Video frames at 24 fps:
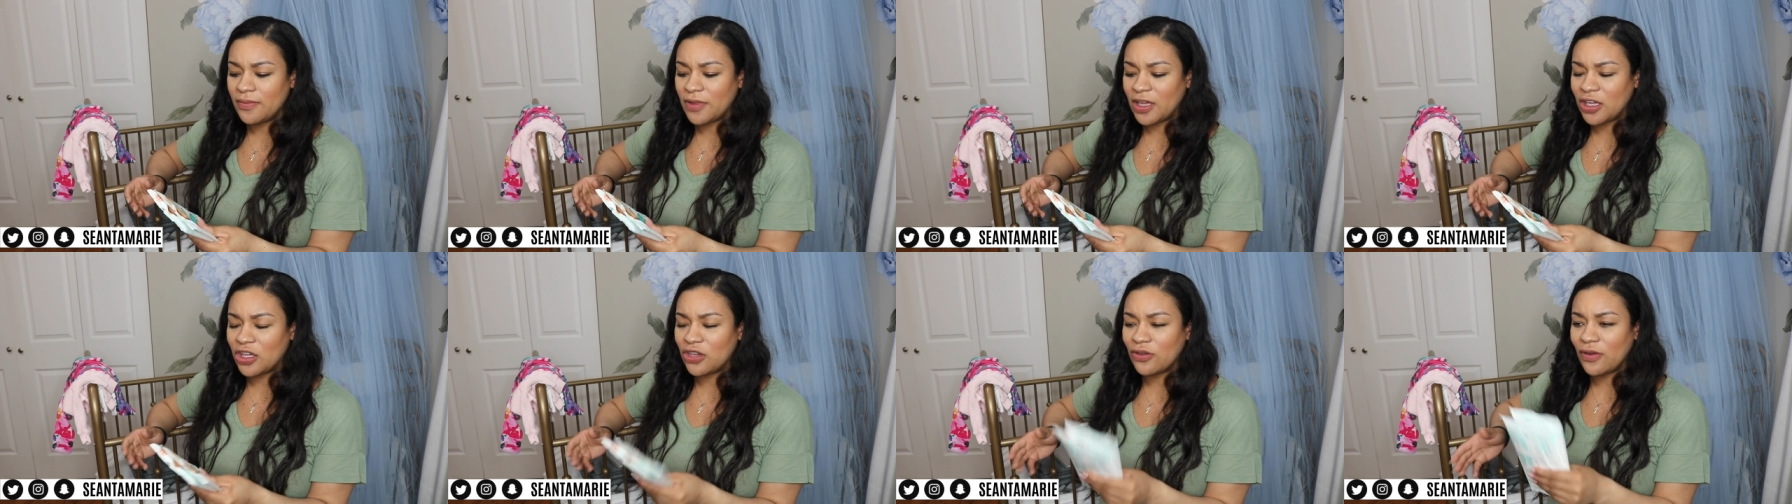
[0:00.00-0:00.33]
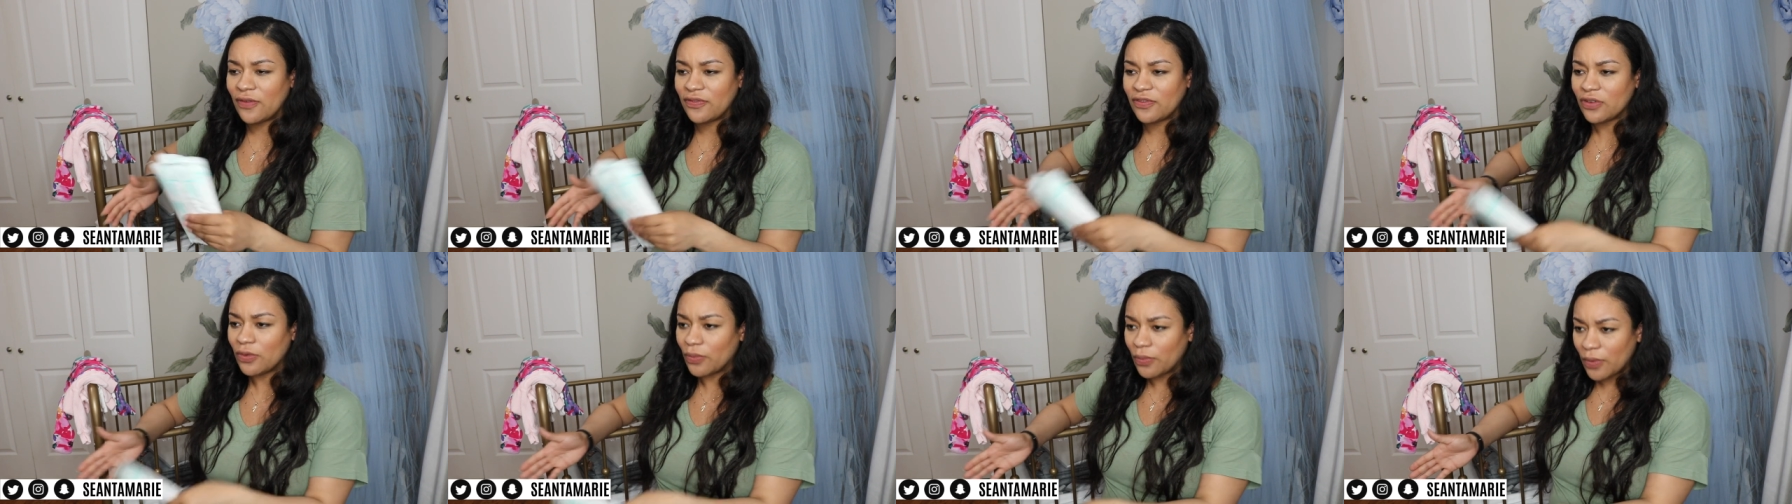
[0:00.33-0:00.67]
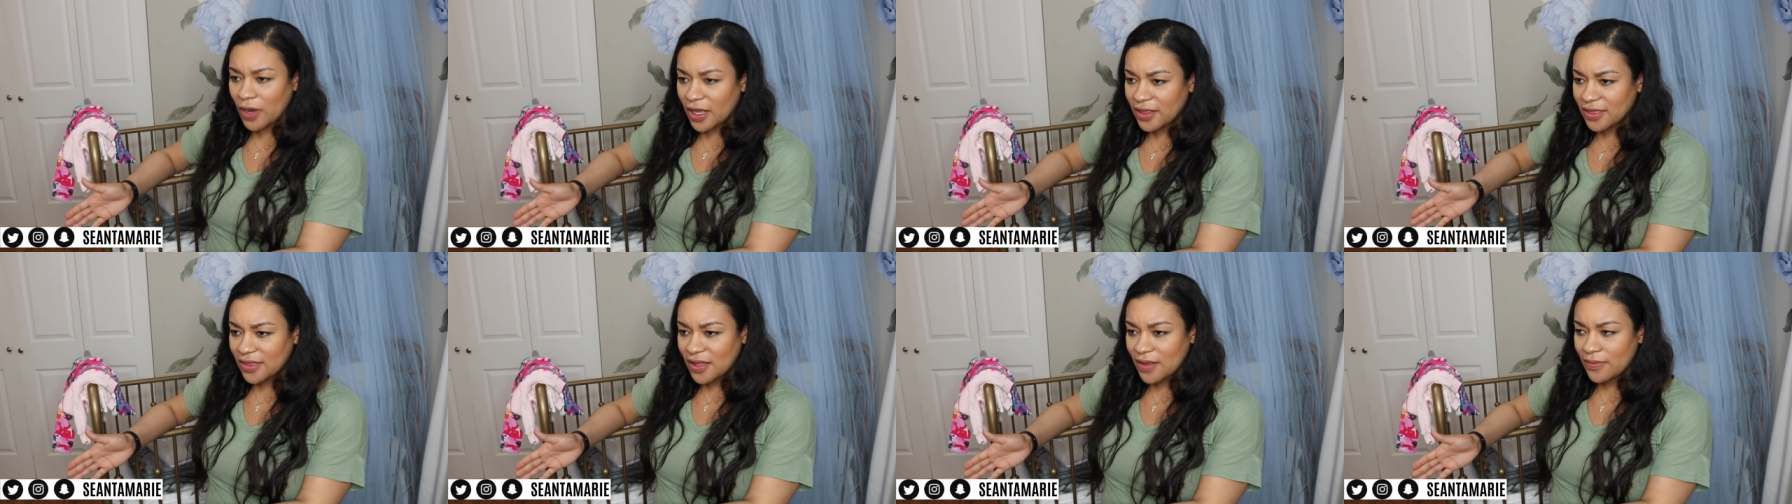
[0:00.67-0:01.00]
Like you have to
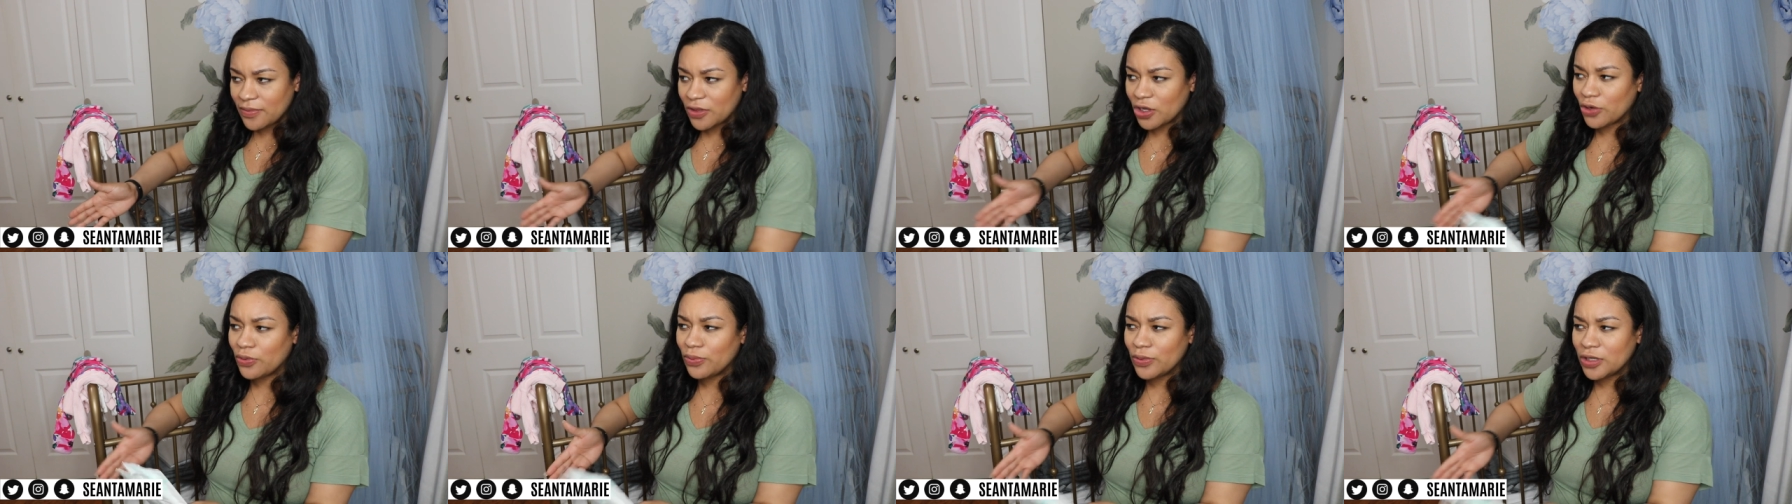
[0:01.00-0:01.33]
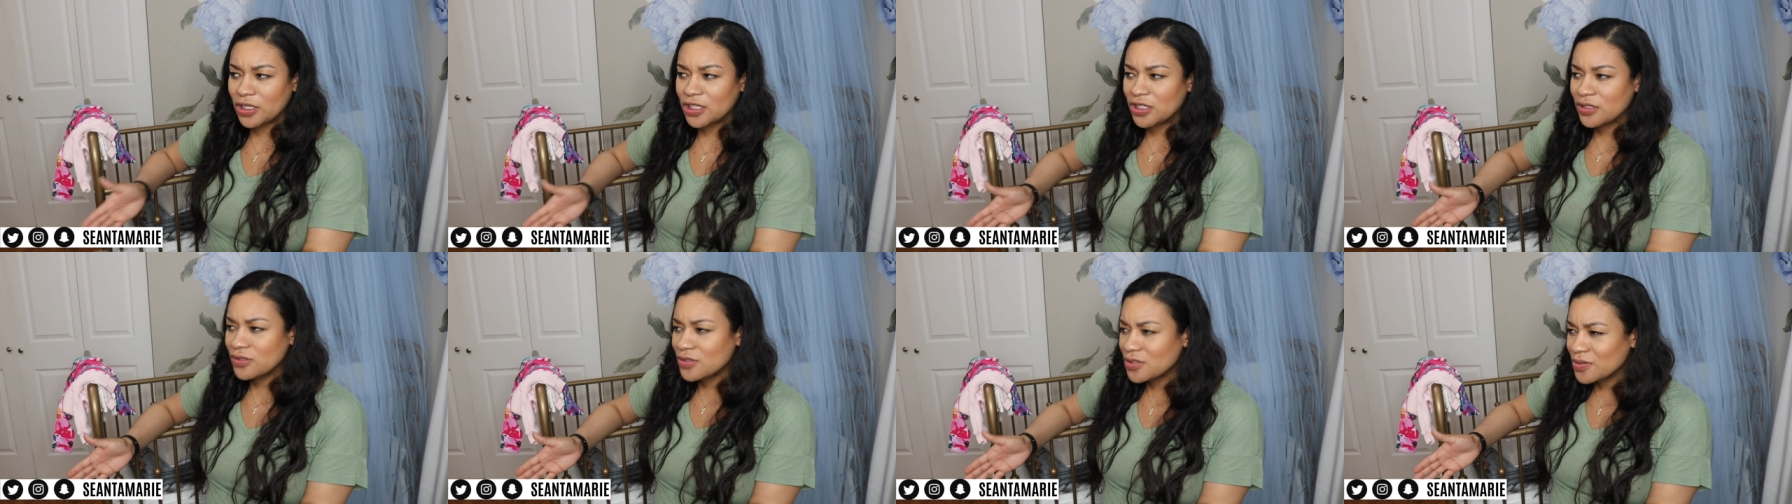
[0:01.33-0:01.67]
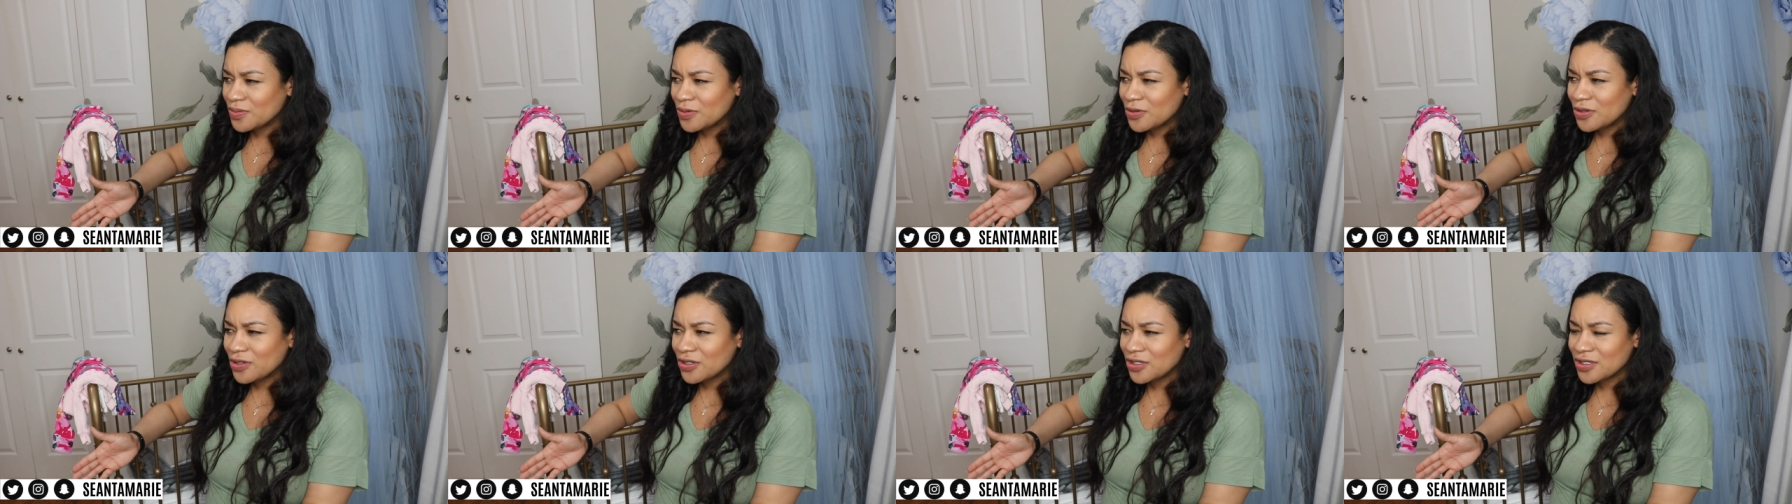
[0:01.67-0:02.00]
wet them. They're
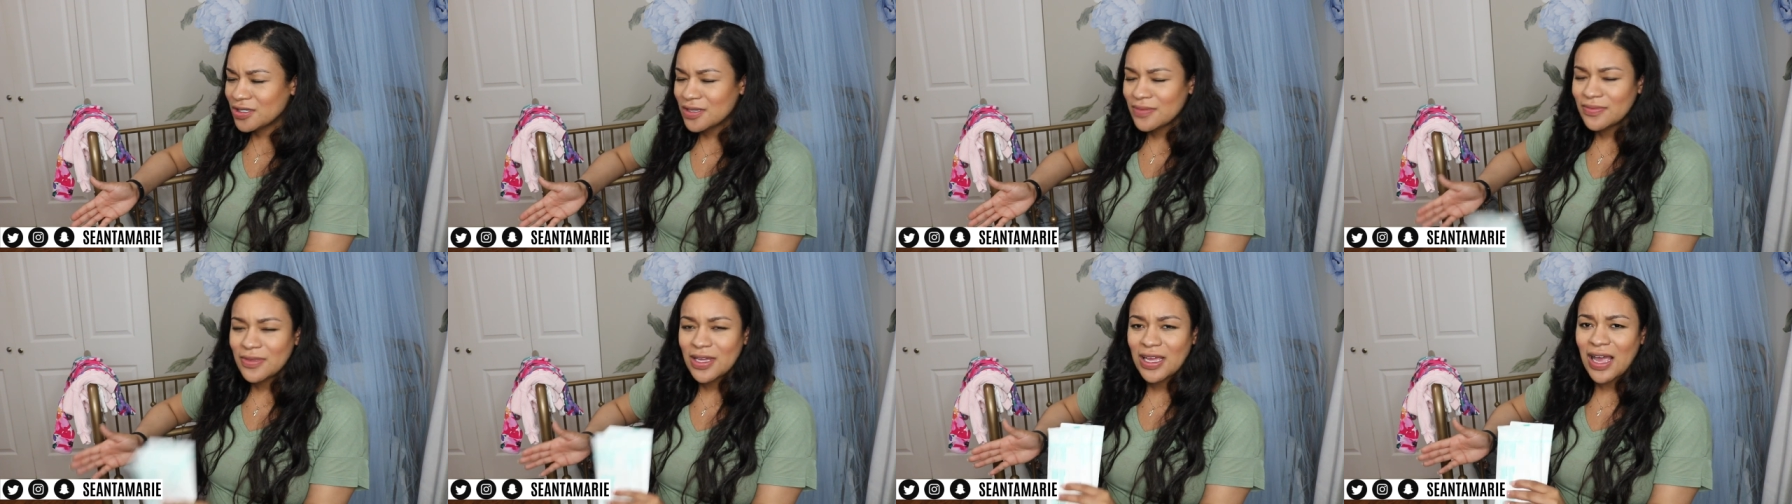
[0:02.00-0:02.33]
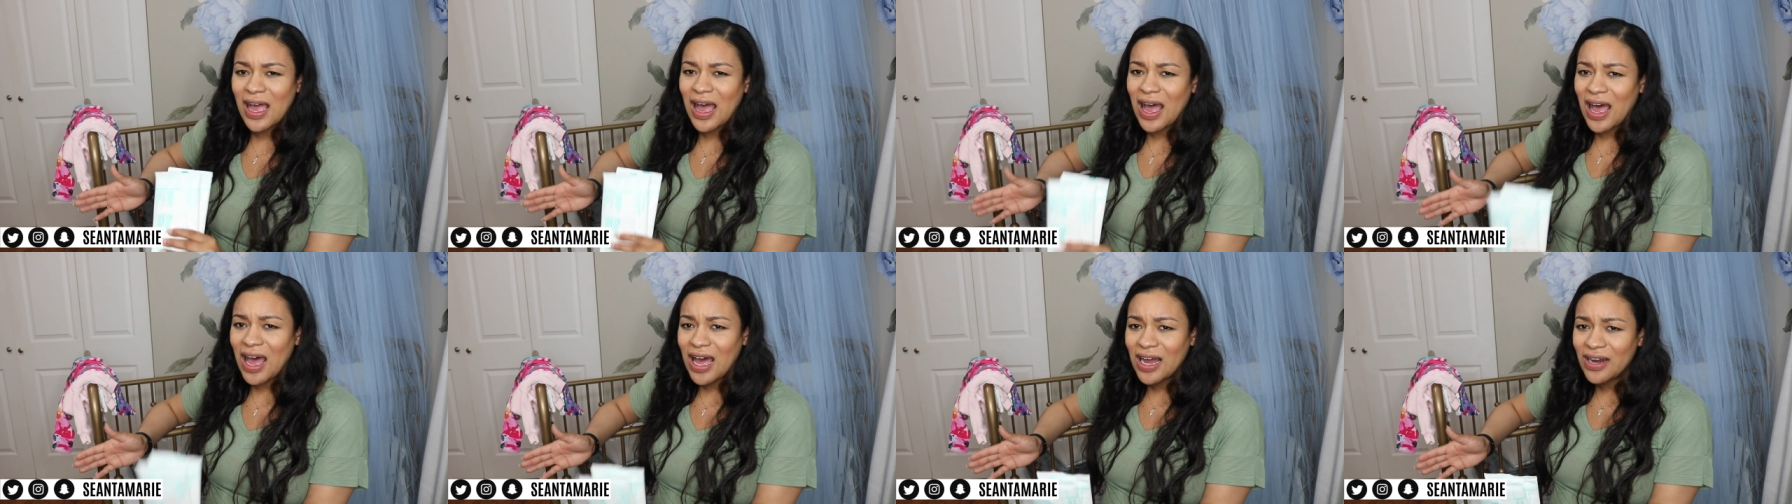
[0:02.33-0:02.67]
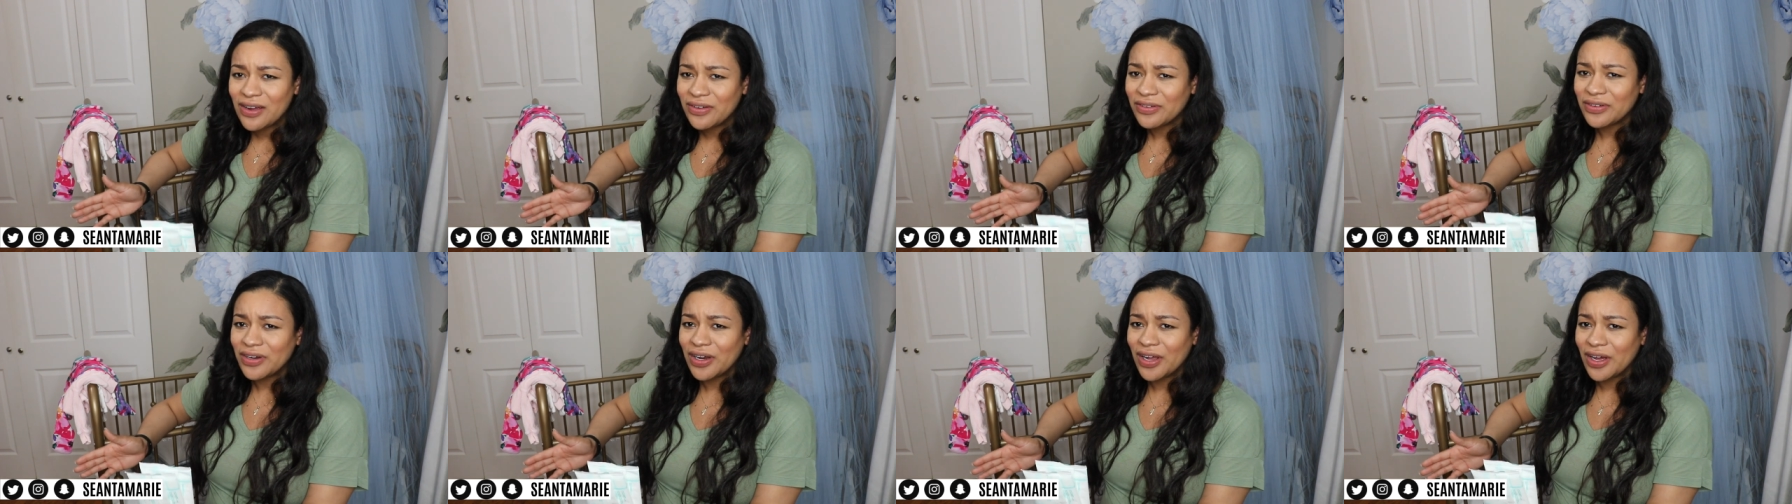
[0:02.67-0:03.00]
reusable or something. I
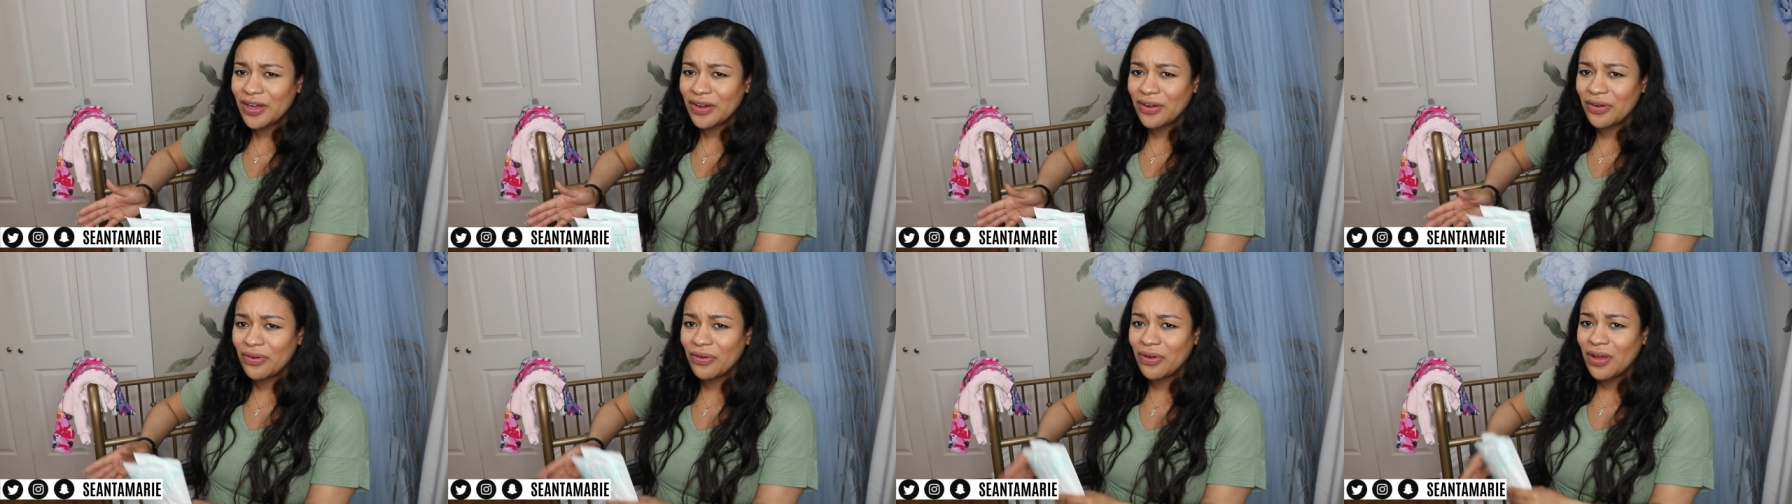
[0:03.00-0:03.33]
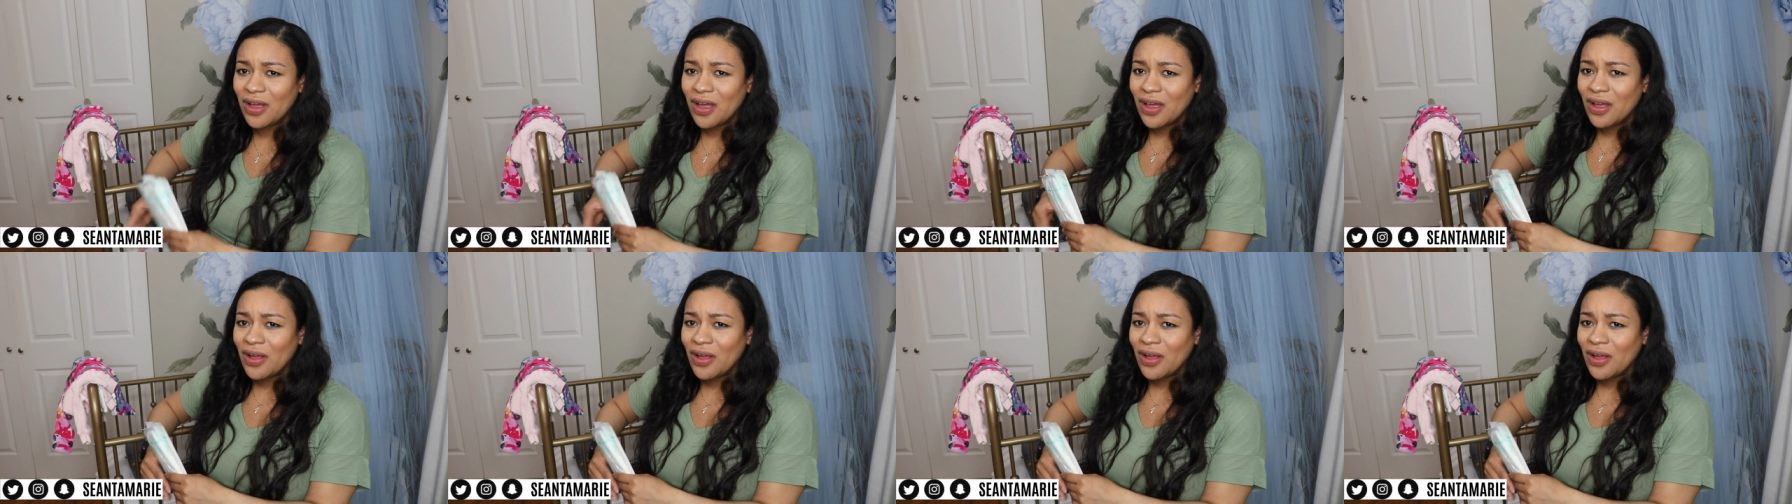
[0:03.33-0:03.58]
don't know